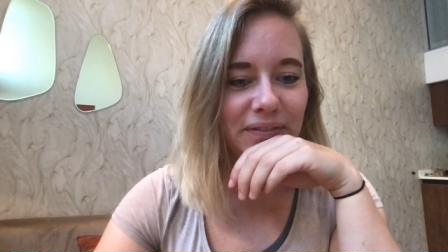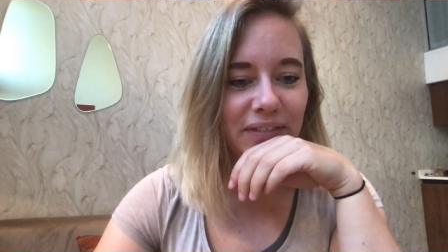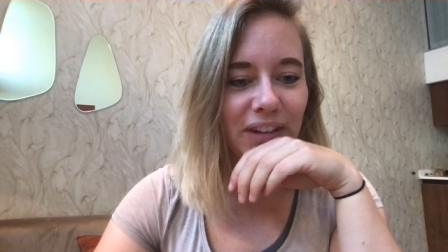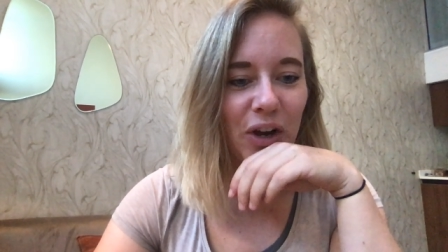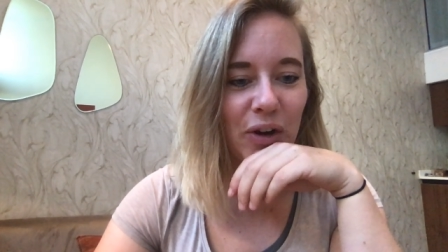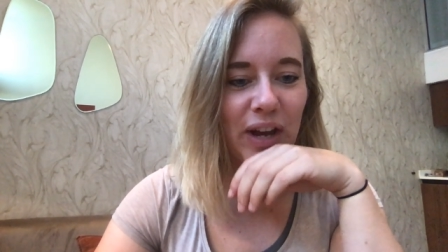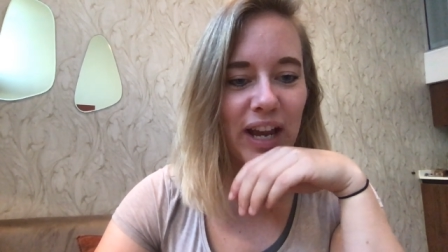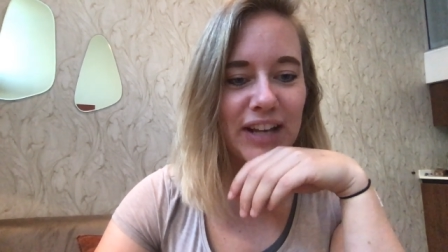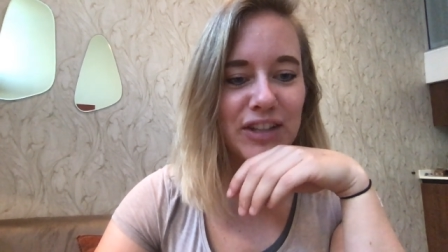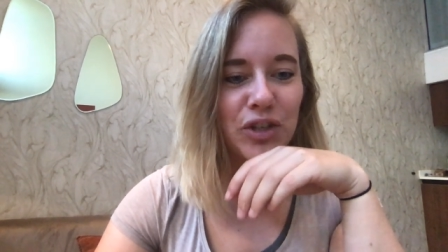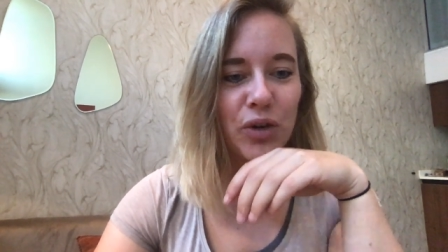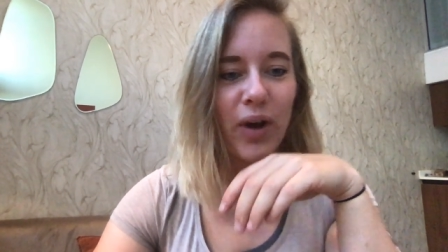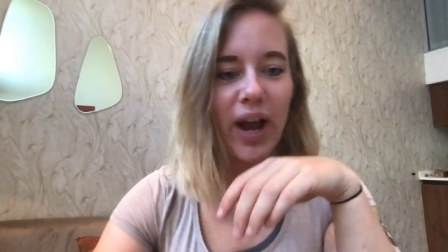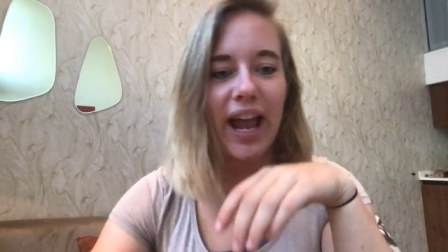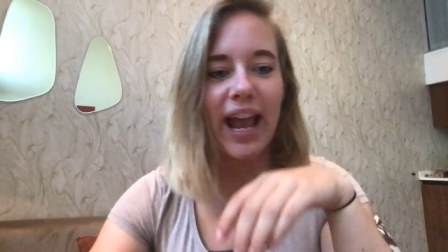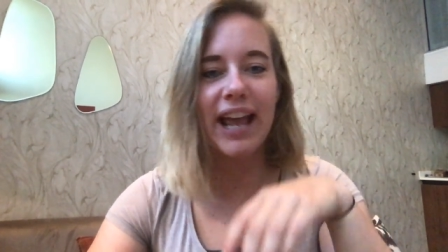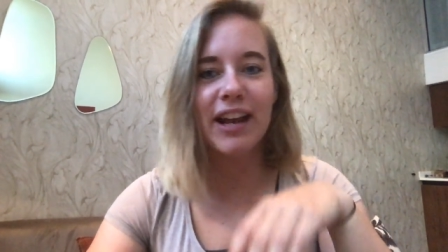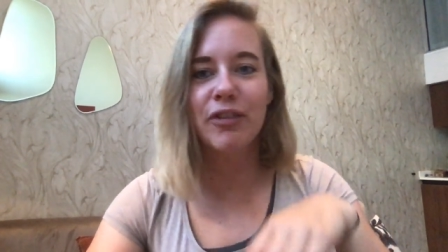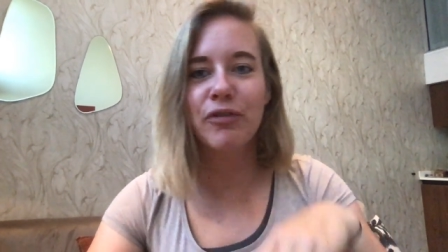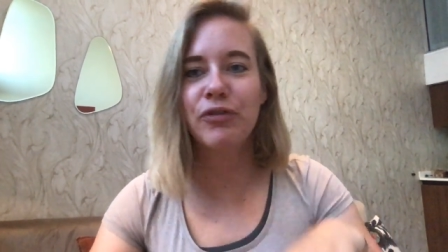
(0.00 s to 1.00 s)
Okay, so I
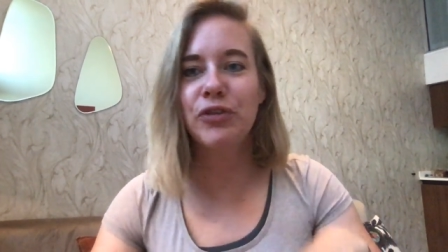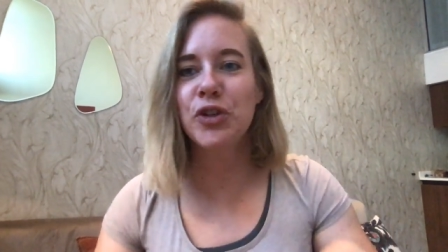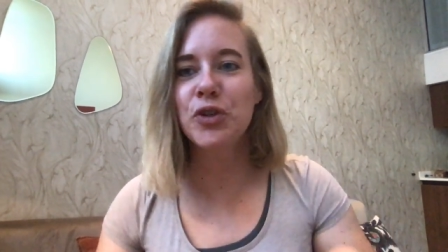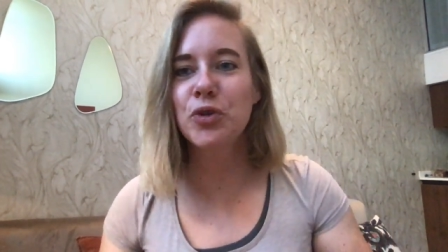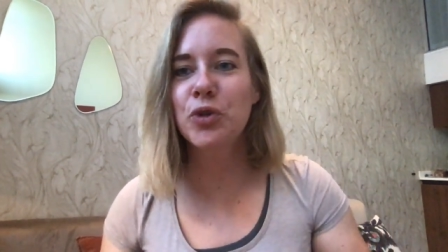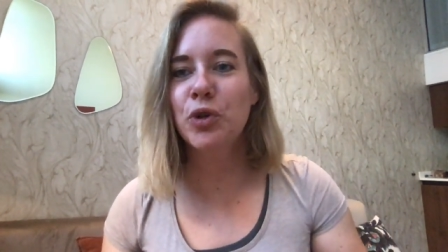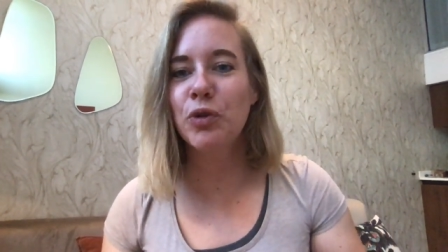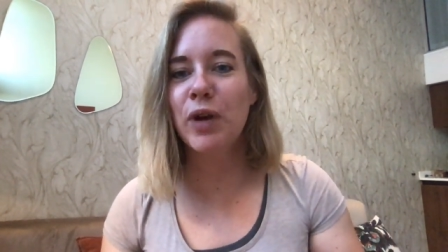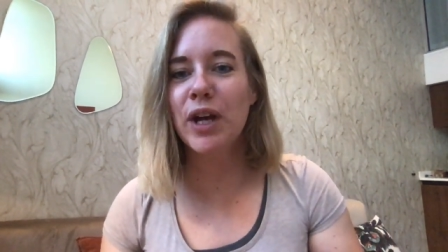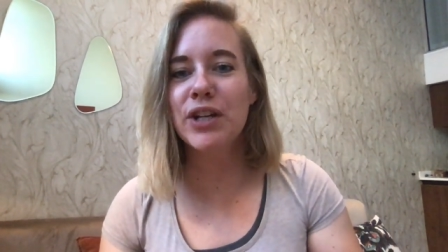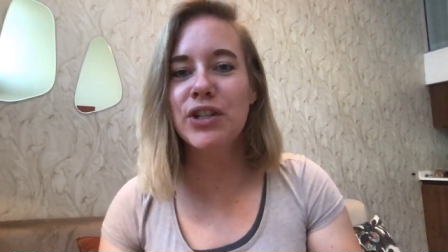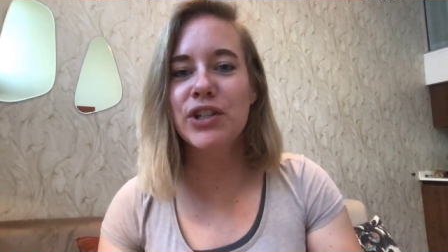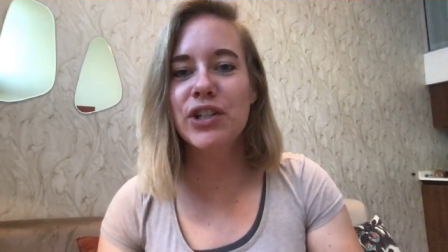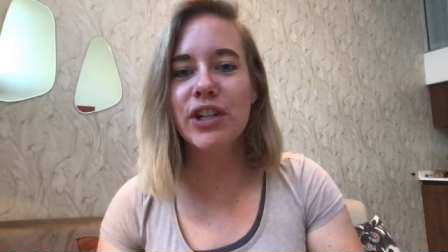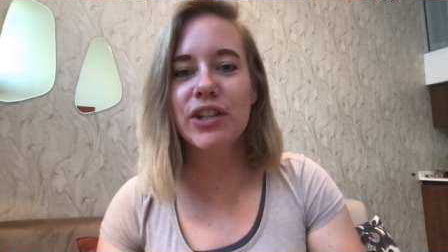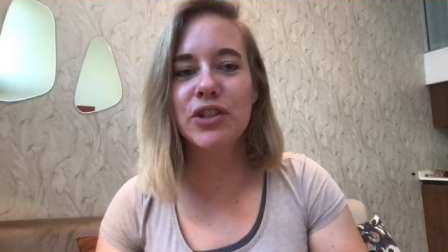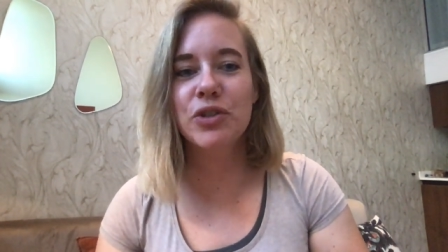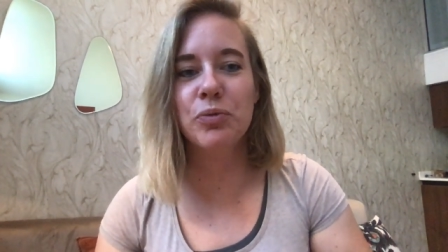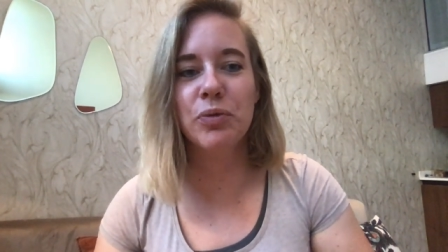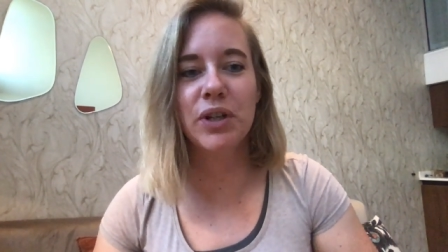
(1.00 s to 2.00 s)
had a few
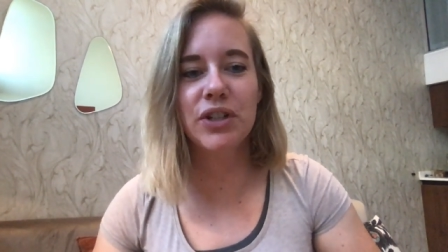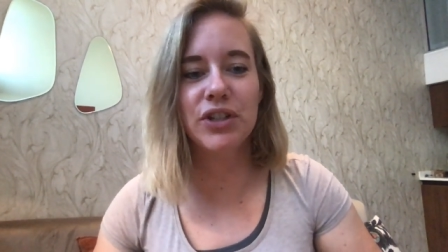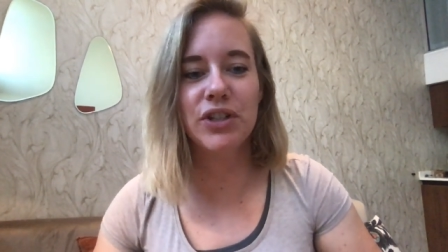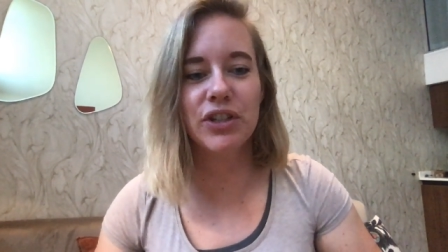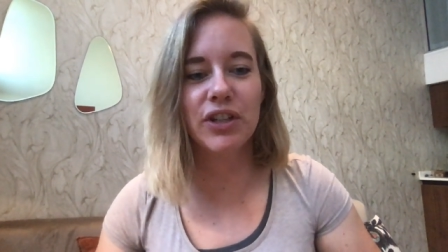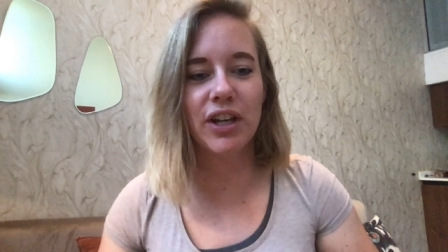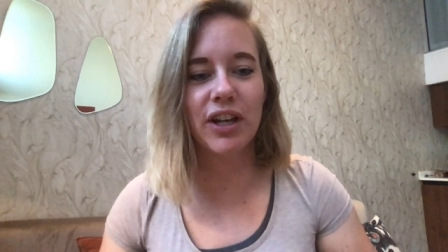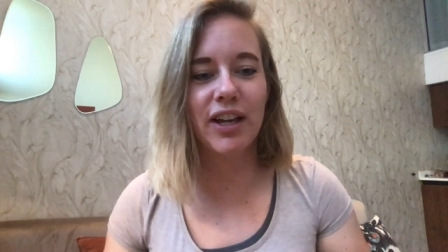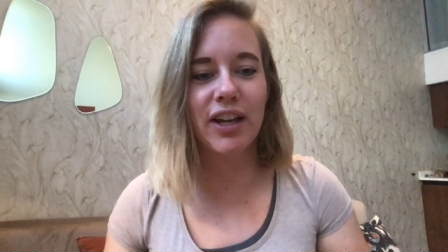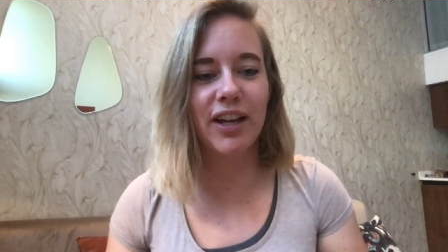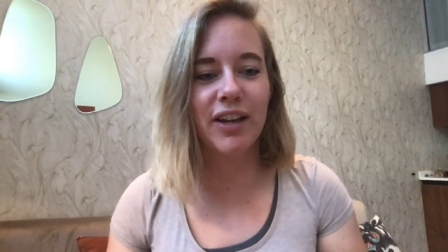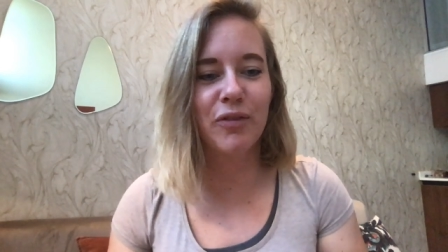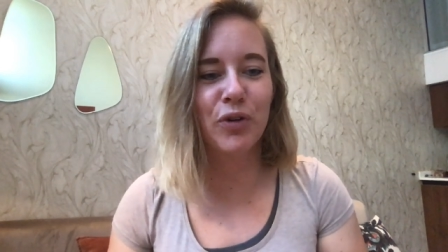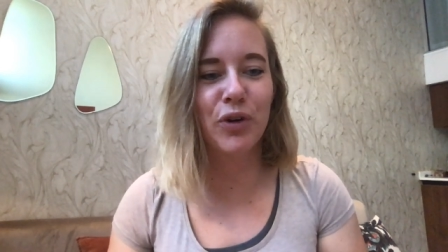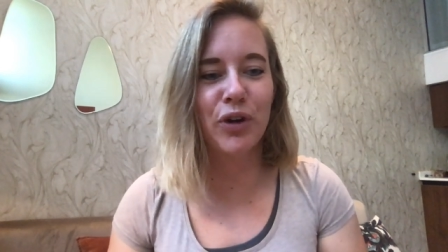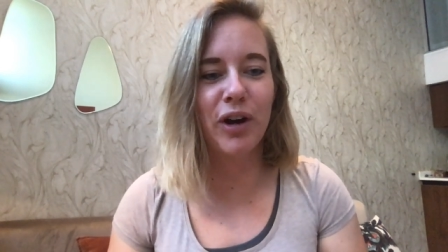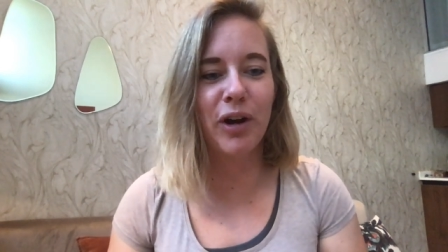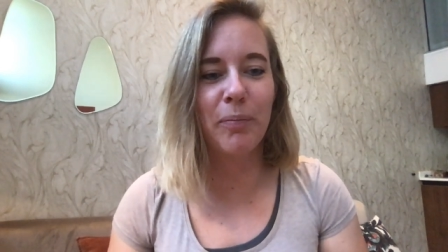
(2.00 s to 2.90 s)
questions which were